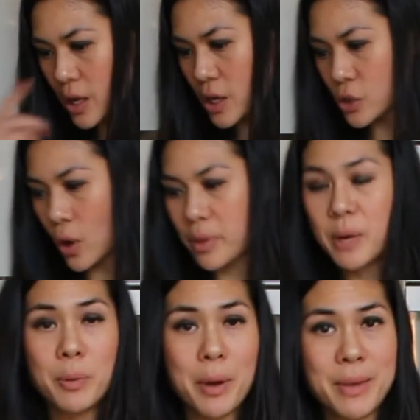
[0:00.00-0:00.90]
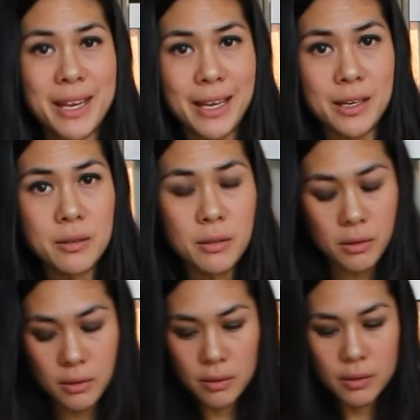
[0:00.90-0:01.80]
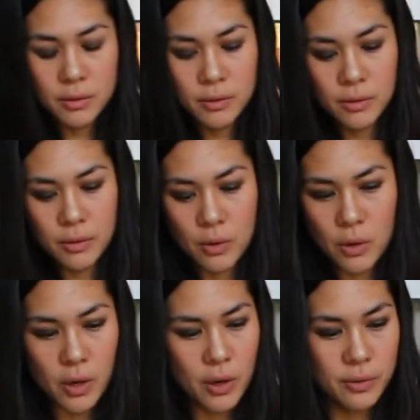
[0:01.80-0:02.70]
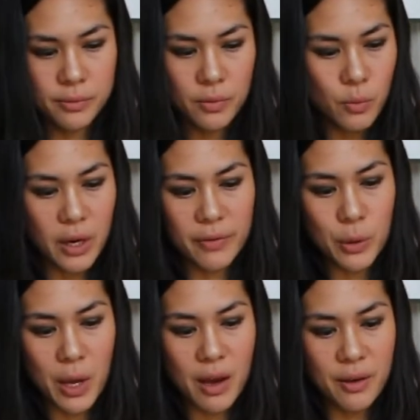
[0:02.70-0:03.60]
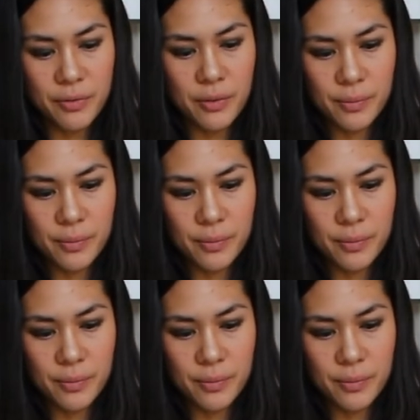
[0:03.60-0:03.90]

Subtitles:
So I'm gonna put my meat in, or whatever you have.